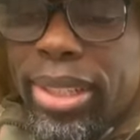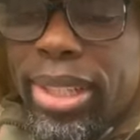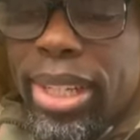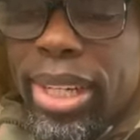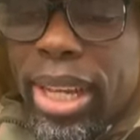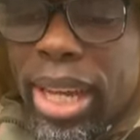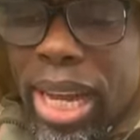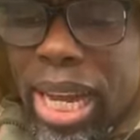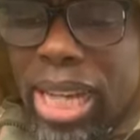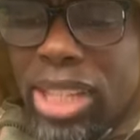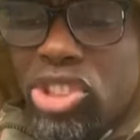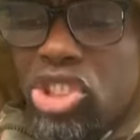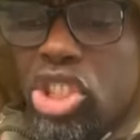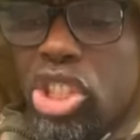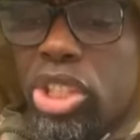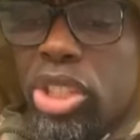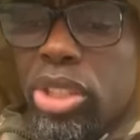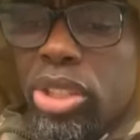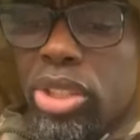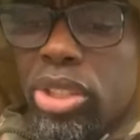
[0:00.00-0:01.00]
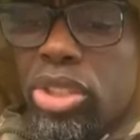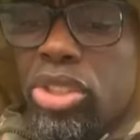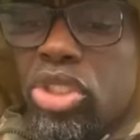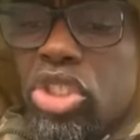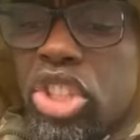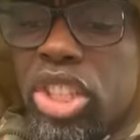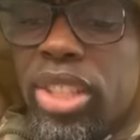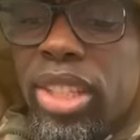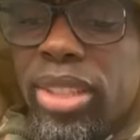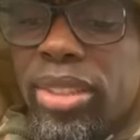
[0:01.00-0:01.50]
Kesley Achi,
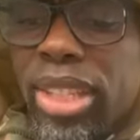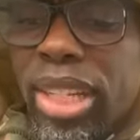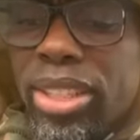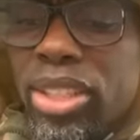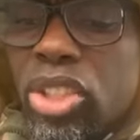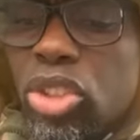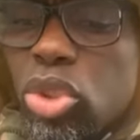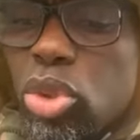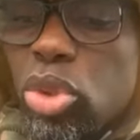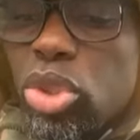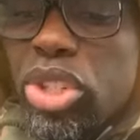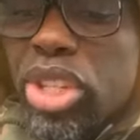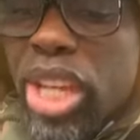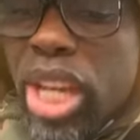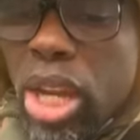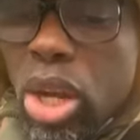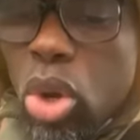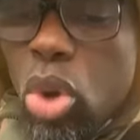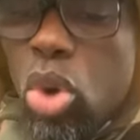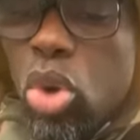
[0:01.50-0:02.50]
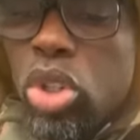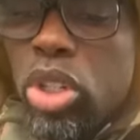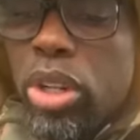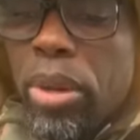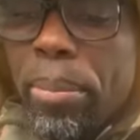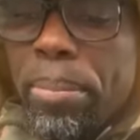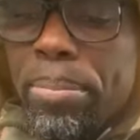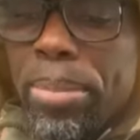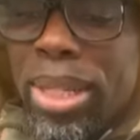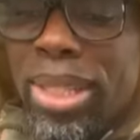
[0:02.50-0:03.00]
she's a
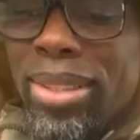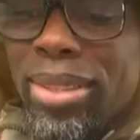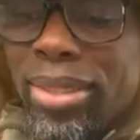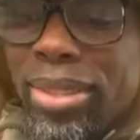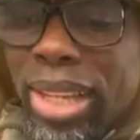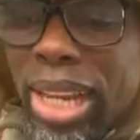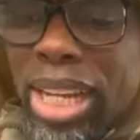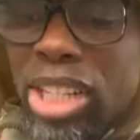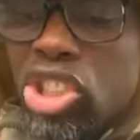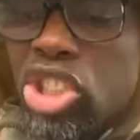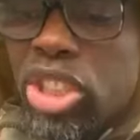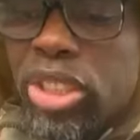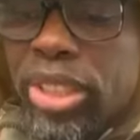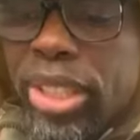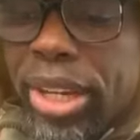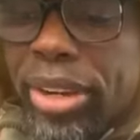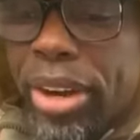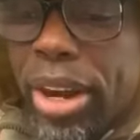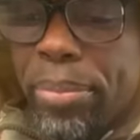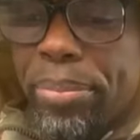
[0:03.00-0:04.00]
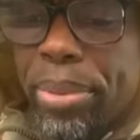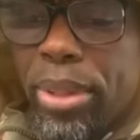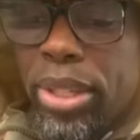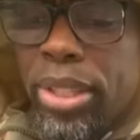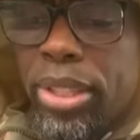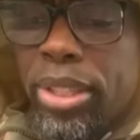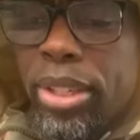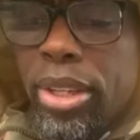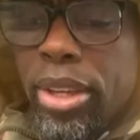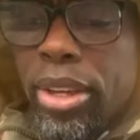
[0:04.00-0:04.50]
32-year-old massage
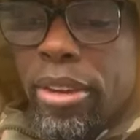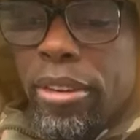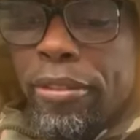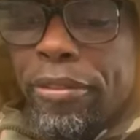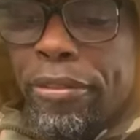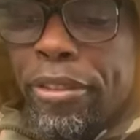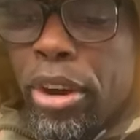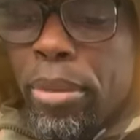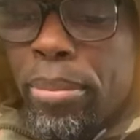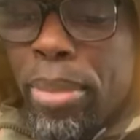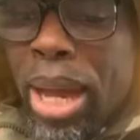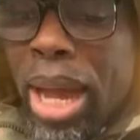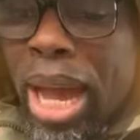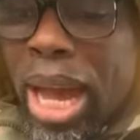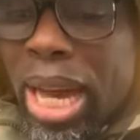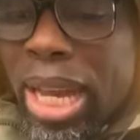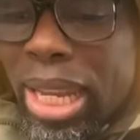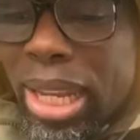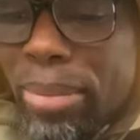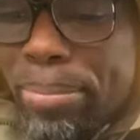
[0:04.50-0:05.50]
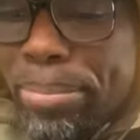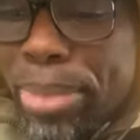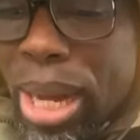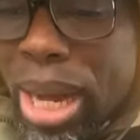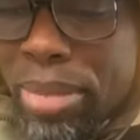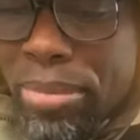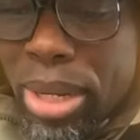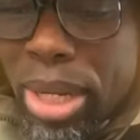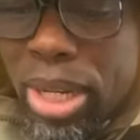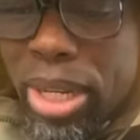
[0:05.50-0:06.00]
therapist from
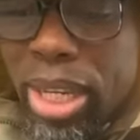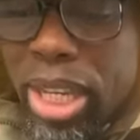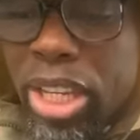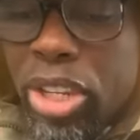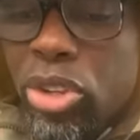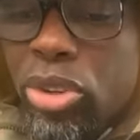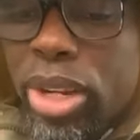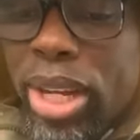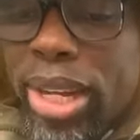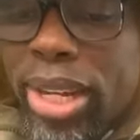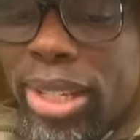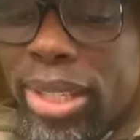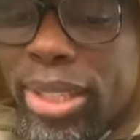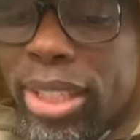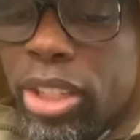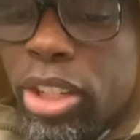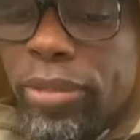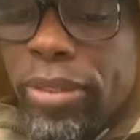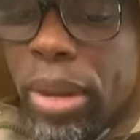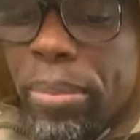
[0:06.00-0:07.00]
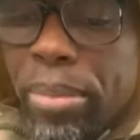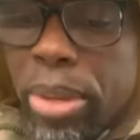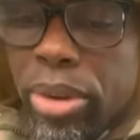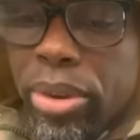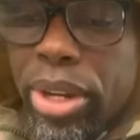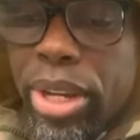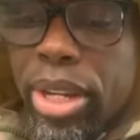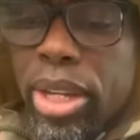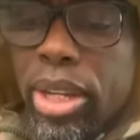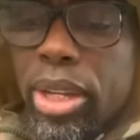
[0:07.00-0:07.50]
Alabama in United States of
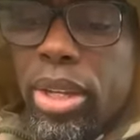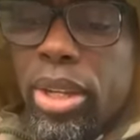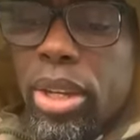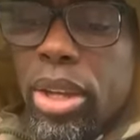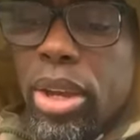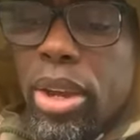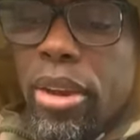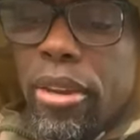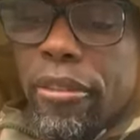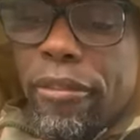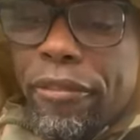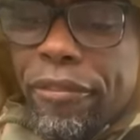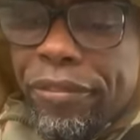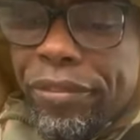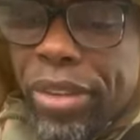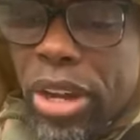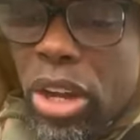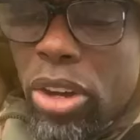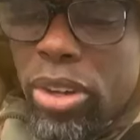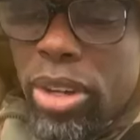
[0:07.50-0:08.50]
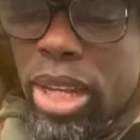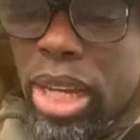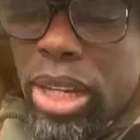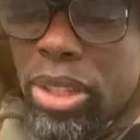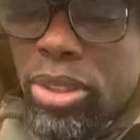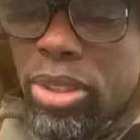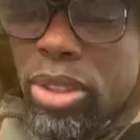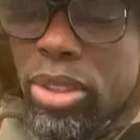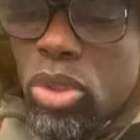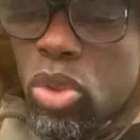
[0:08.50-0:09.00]
America. Found
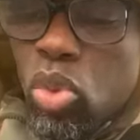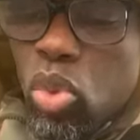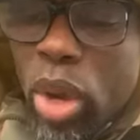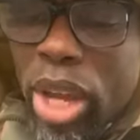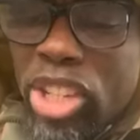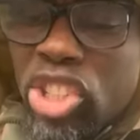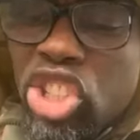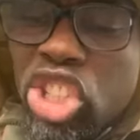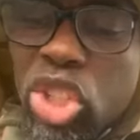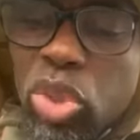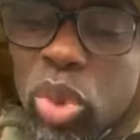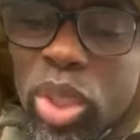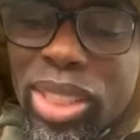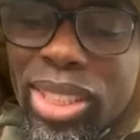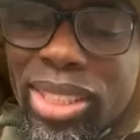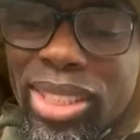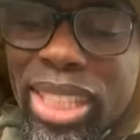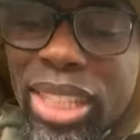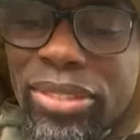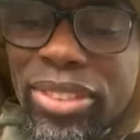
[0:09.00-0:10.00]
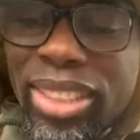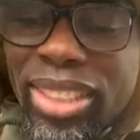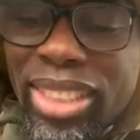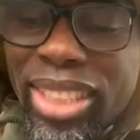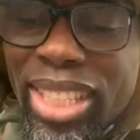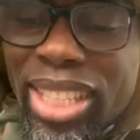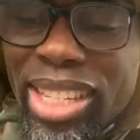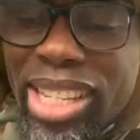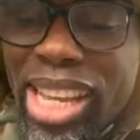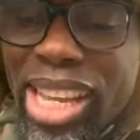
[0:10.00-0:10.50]
out when she was
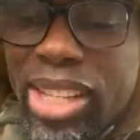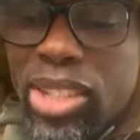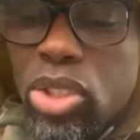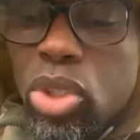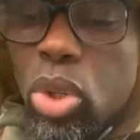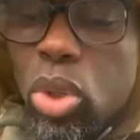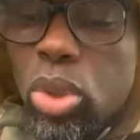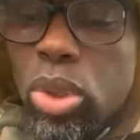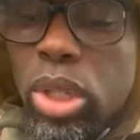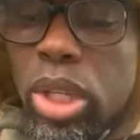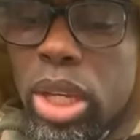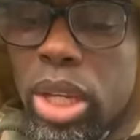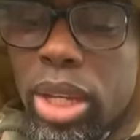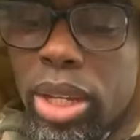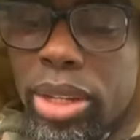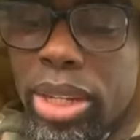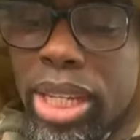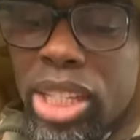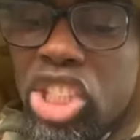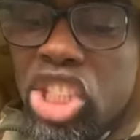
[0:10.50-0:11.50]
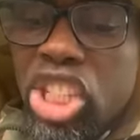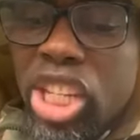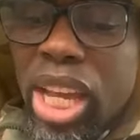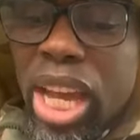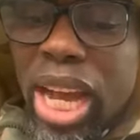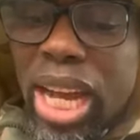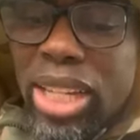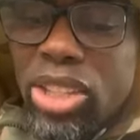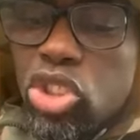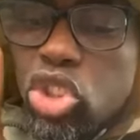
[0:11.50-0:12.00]
17 years old that
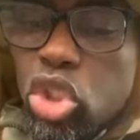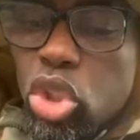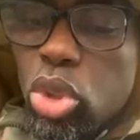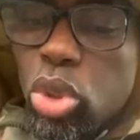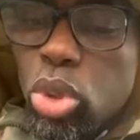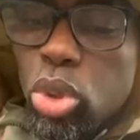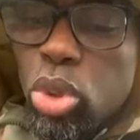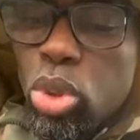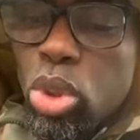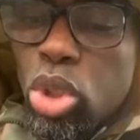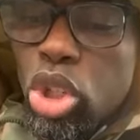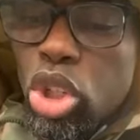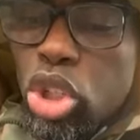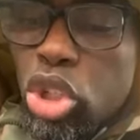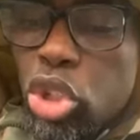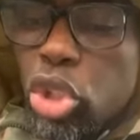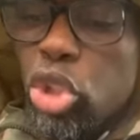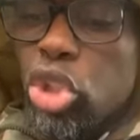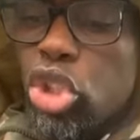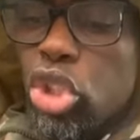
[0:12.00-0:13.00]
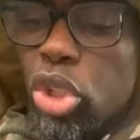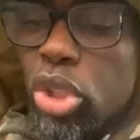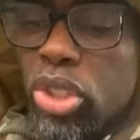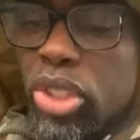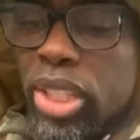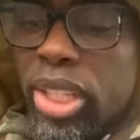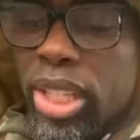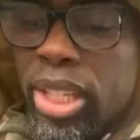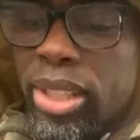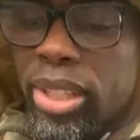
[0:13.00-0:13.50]
she had two
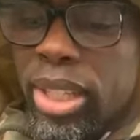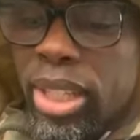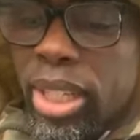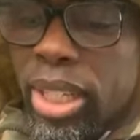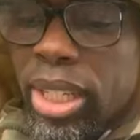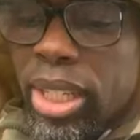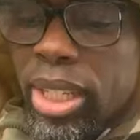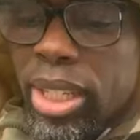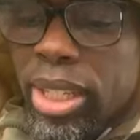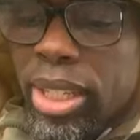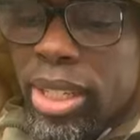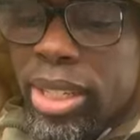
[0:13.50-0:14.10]
uteruses